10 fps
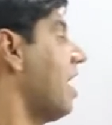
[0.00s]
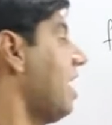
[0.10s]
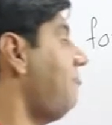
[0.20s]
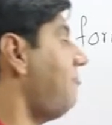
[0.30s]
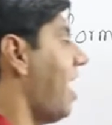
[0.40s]

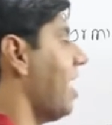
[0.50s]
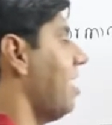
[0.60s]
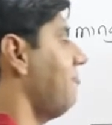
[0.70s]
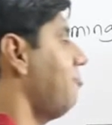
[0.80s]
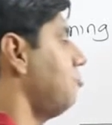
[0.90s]
If I
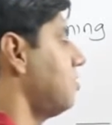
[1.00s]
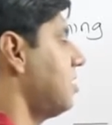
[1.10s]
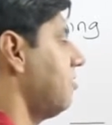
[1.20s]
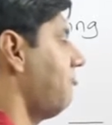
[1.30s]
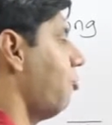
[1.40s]
have
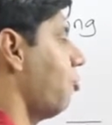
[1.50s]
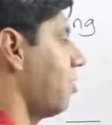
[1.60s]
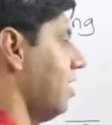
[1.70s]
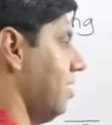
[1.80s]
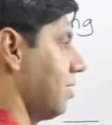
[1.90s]
used a 4
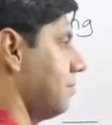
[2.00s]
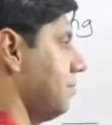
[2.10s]
here,